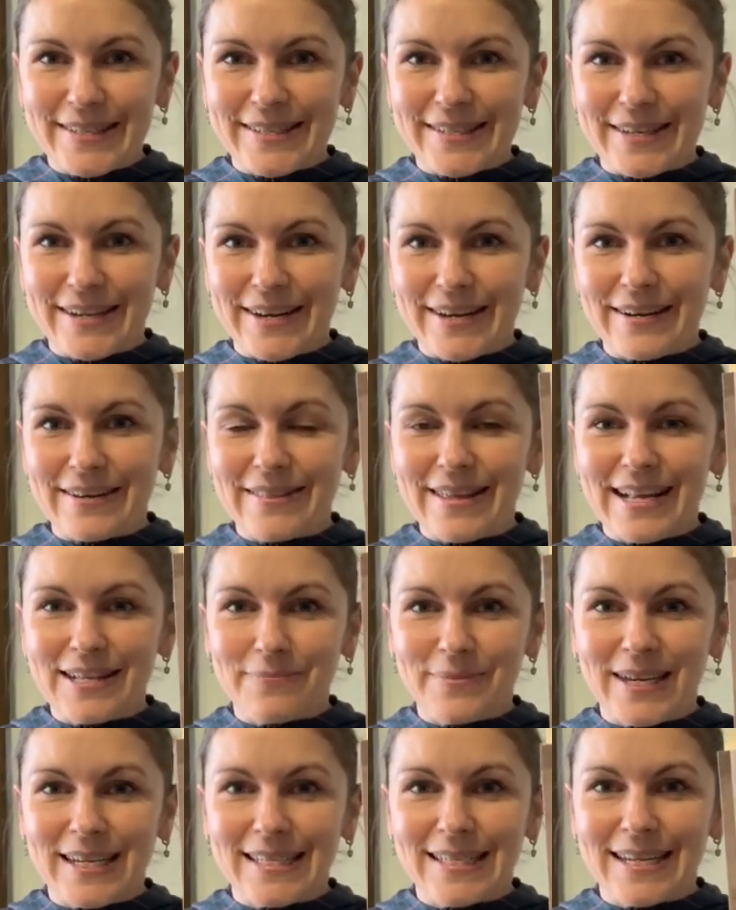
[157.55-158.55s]
So that
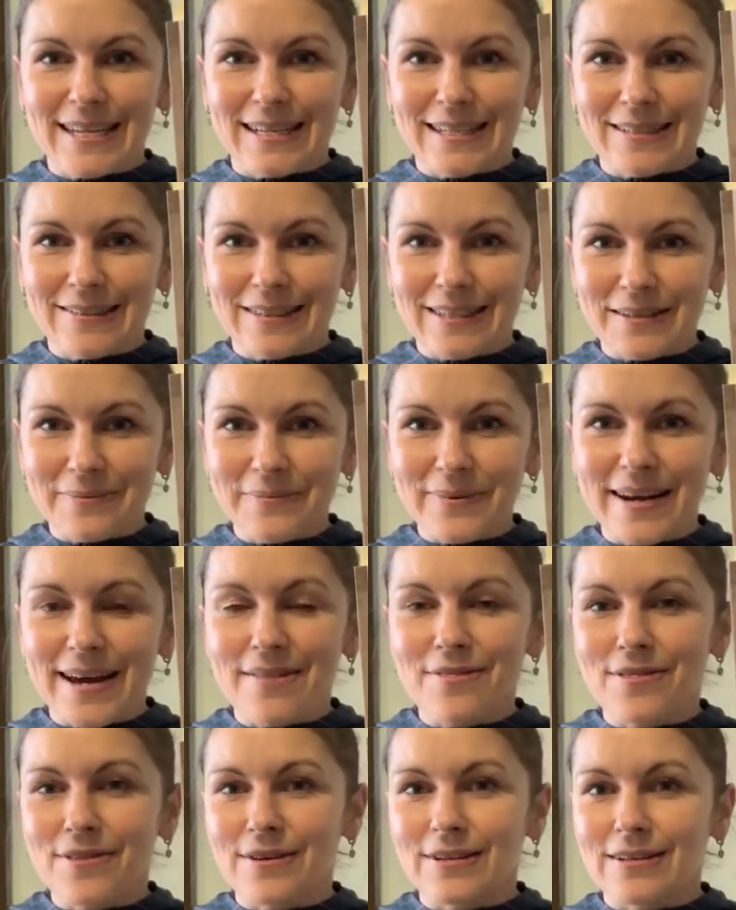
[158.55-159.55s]
makes Kahlil
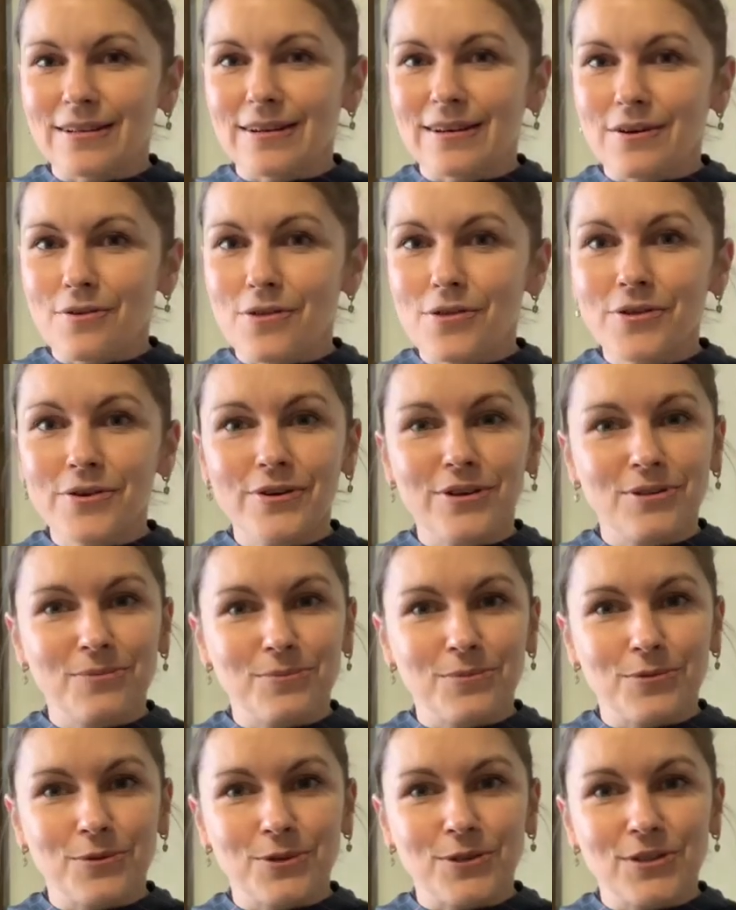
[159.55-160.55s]
Gibran the third
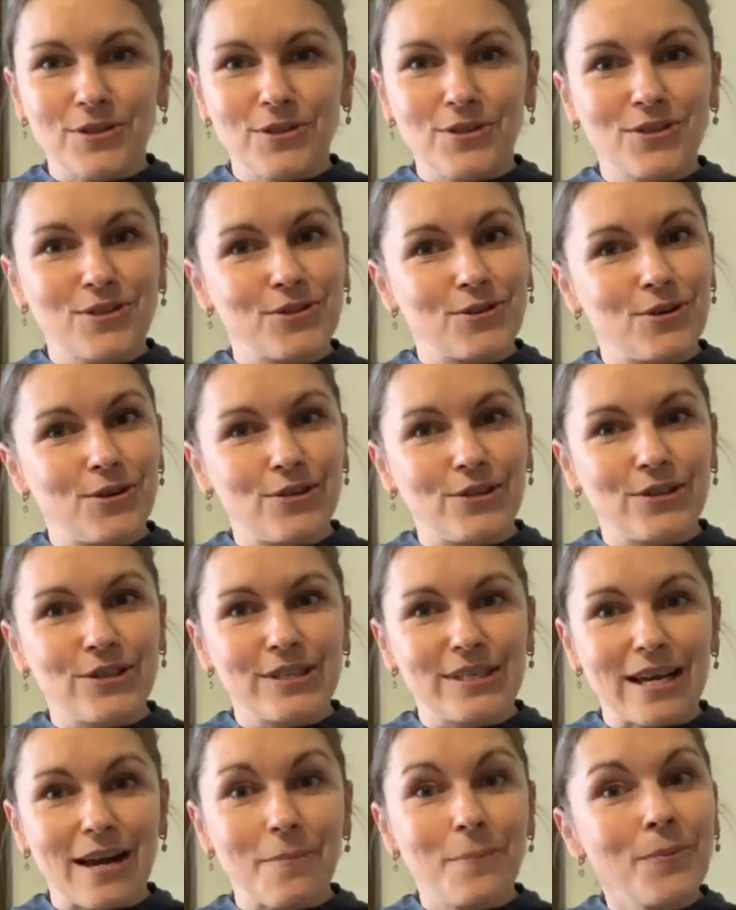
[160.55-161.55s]
most
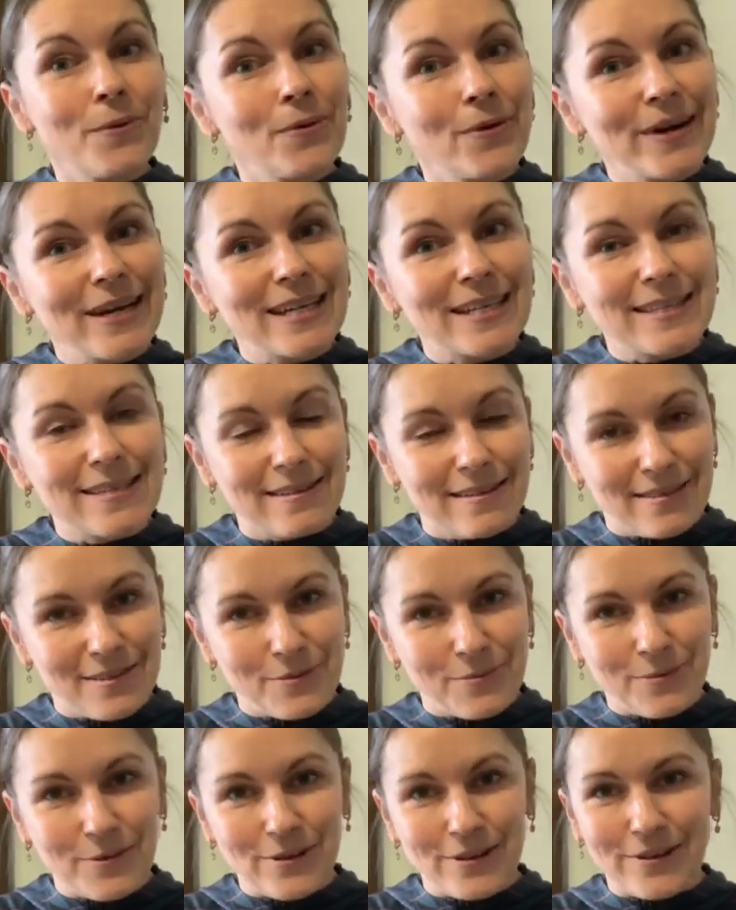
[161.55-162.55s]
sold poet in
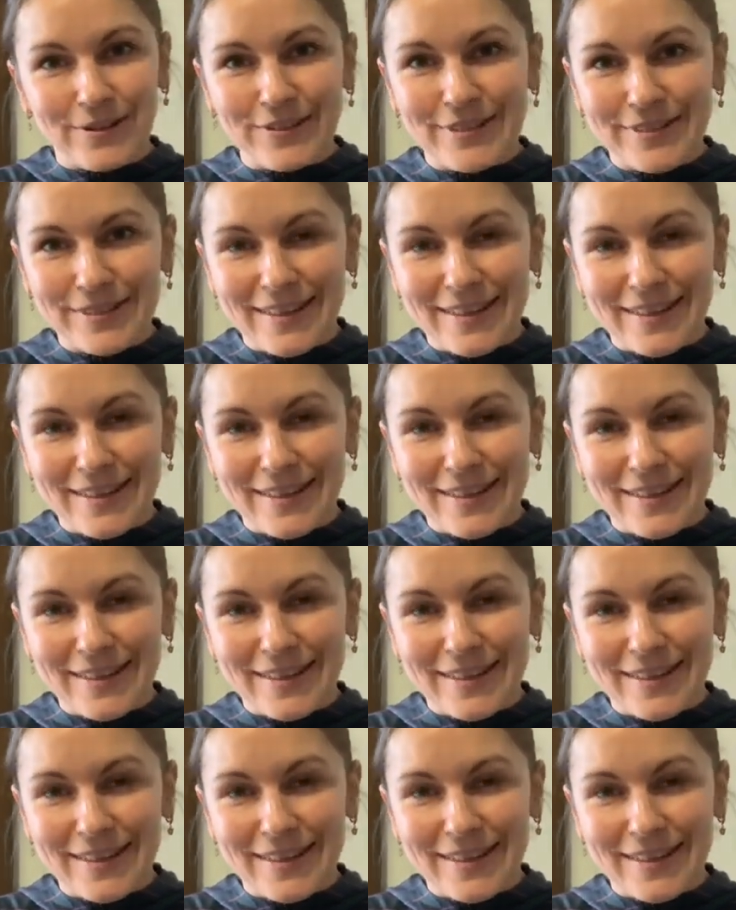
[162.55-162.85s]
the world.